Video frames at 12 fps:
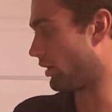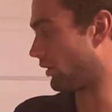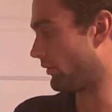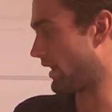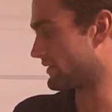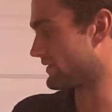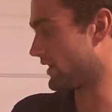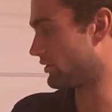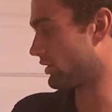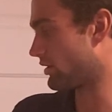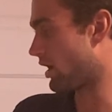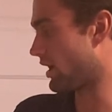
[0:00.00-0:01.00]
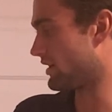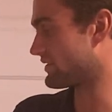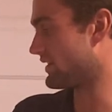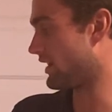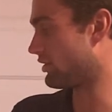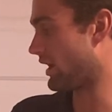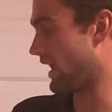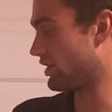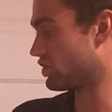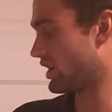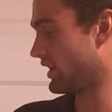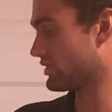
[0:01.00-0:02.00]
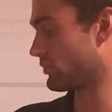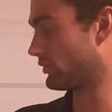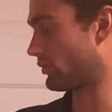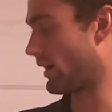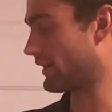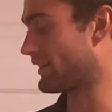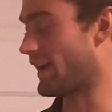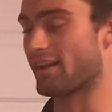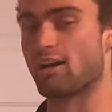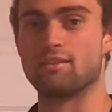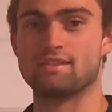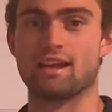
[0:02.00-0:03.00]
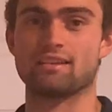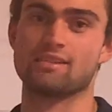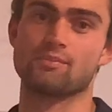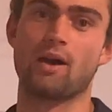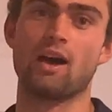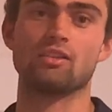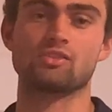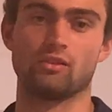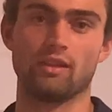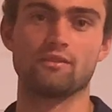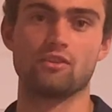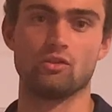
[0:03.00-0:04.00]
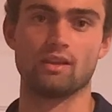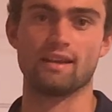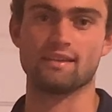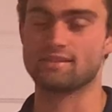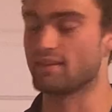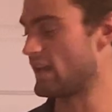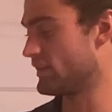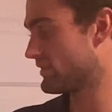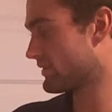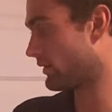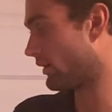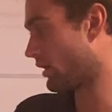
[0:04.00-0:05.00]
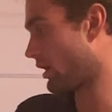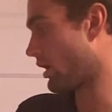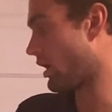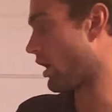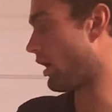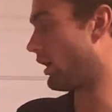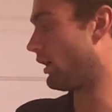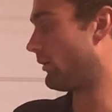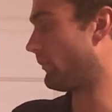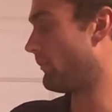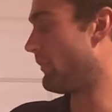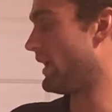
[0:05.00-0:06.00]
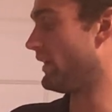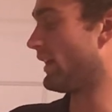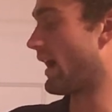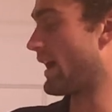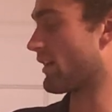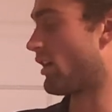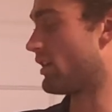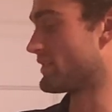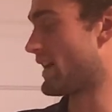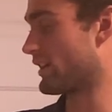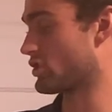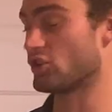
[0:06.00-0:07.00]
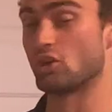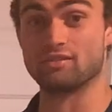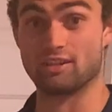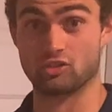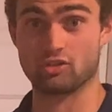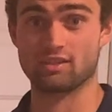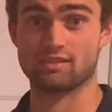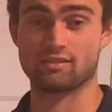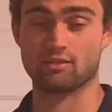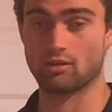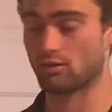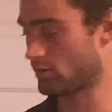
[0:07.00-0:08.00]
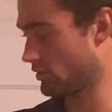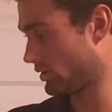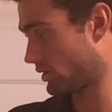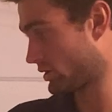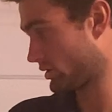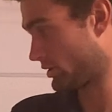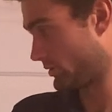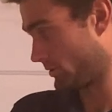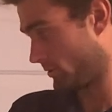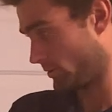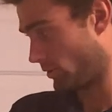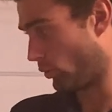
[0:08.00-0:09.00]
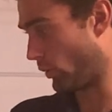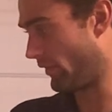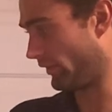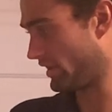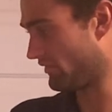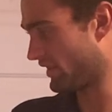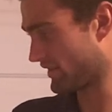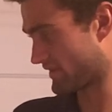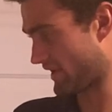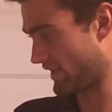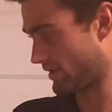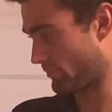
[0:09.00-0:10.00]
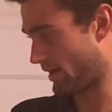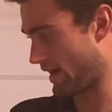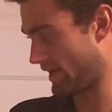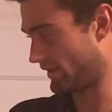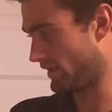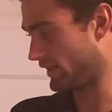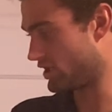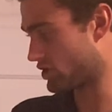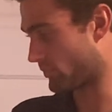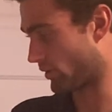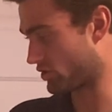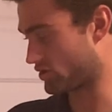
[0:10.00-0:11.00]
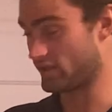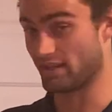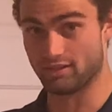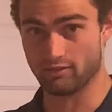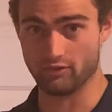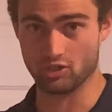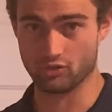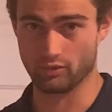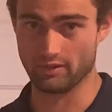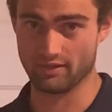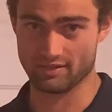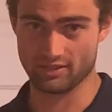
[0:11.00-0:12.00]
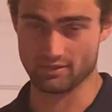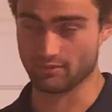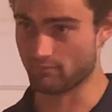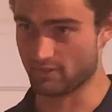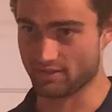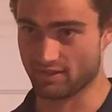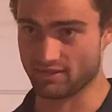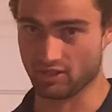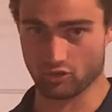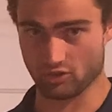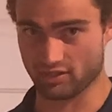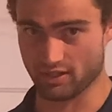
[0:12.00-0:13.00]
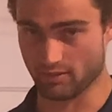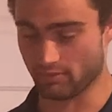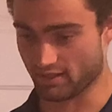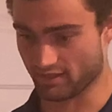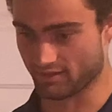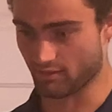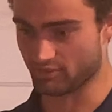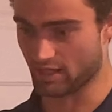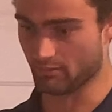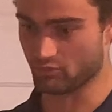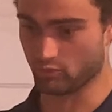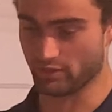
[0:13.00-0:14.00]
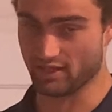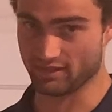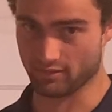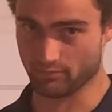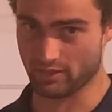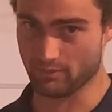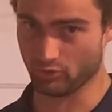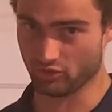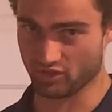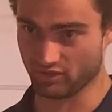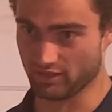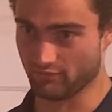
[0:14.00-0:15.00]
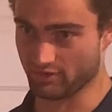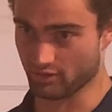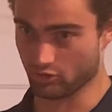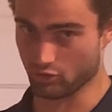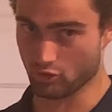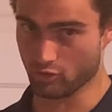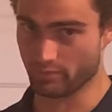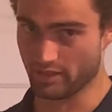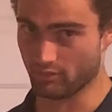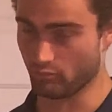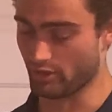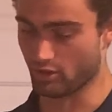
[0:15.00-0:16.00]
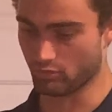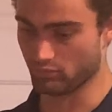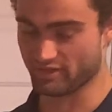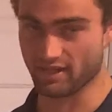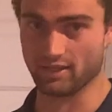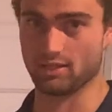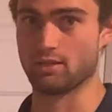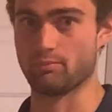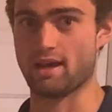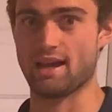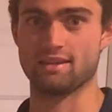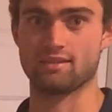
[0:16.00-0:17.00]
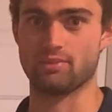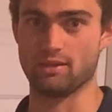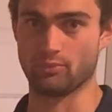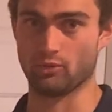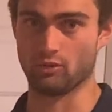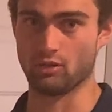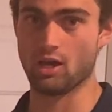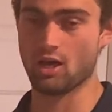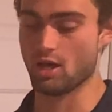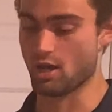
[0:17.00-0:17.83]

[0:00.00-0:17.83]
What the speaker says: on that standard. Standard handshakes with direct eye contact and smile, so like the United States. Maintaining eye contact shows interest. When leaving, say goodbye to each person individually. This is interesting because sometimes we as a people just leave as a group and we don't say goodbye to people